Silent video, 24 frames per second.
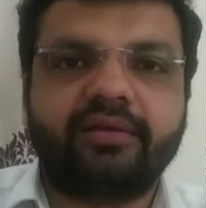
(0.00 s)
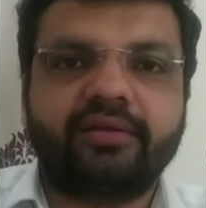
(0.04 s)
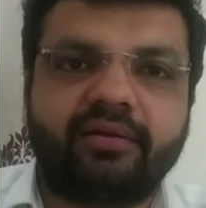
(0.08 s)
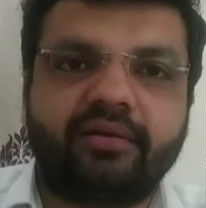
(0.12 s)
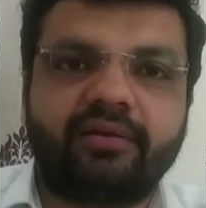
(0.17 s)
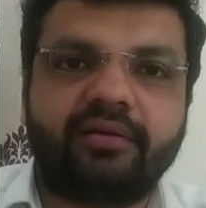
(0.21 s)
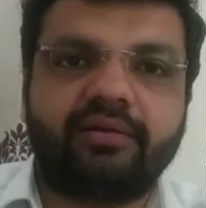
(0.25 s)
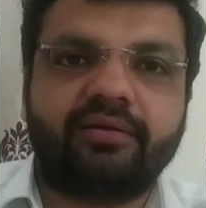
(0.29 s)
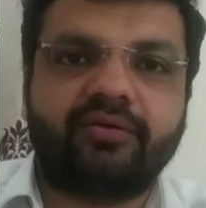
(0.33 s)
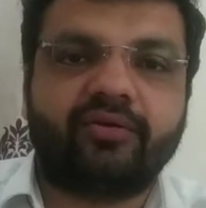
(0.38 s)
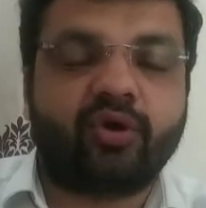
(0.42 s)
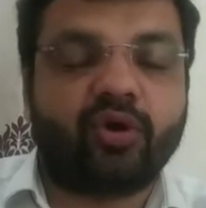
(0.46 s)

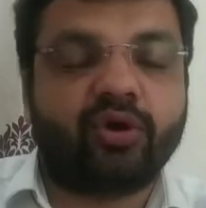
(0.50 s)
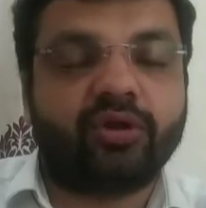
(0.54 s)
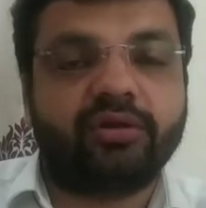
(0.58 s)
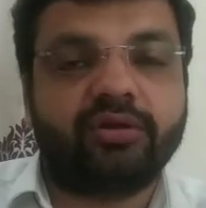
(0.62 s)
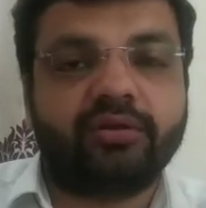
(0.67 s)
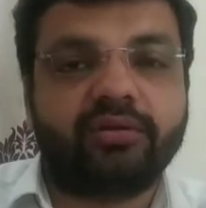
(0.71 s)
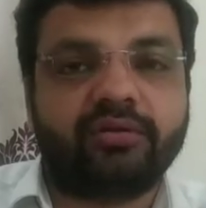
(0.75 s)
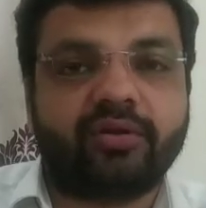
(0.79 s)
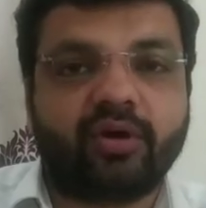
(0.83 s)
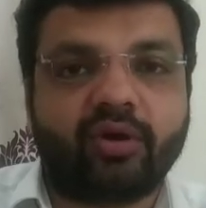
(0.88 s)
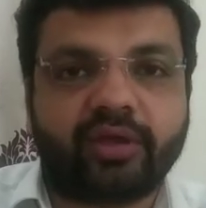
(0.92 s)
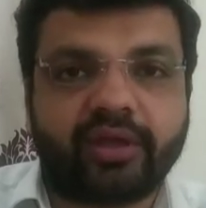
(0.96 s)
wrong
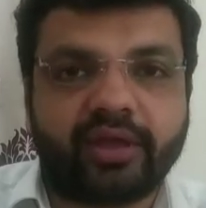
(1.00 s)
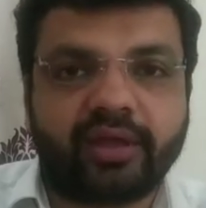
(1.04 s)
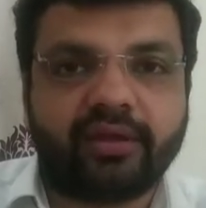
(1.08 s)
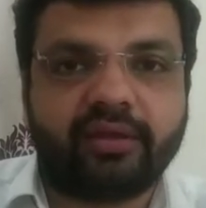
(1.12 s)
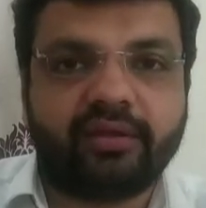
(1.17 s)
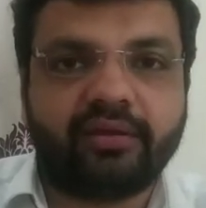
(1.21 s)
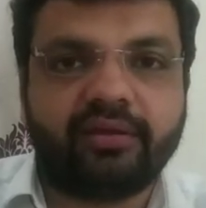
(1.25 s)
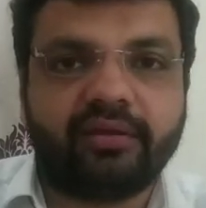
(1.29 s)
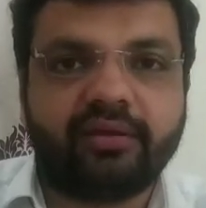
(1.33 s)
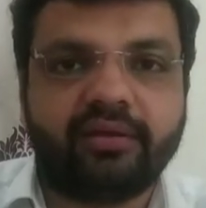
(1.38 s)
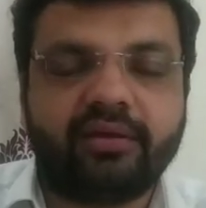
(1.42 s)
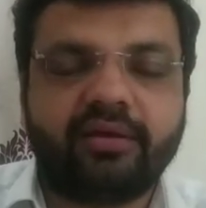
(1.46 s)

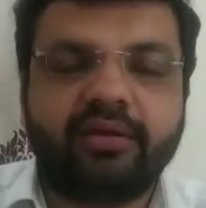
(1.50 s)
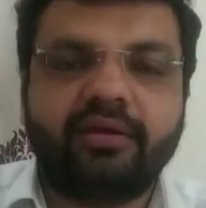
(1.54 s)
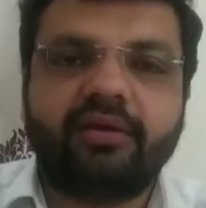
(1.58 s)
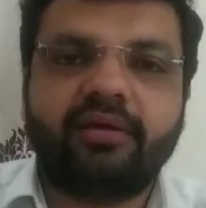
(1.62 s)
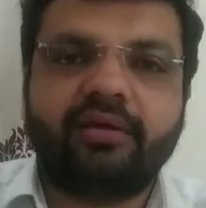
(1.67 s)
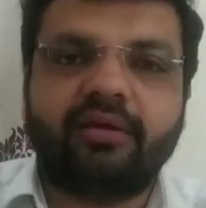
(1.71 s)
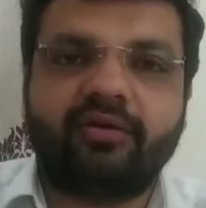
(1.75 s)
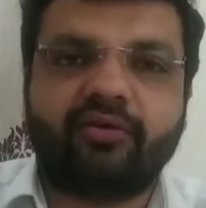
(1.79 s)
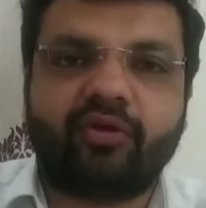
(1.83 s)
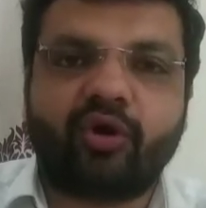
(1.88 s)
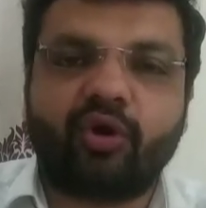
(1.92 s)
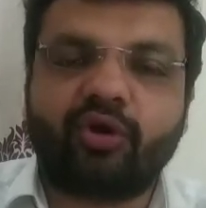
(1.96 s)
talking,
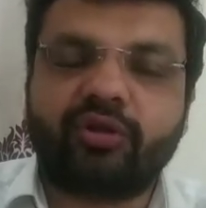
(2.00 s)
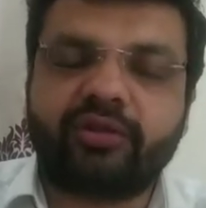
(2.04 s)
wrong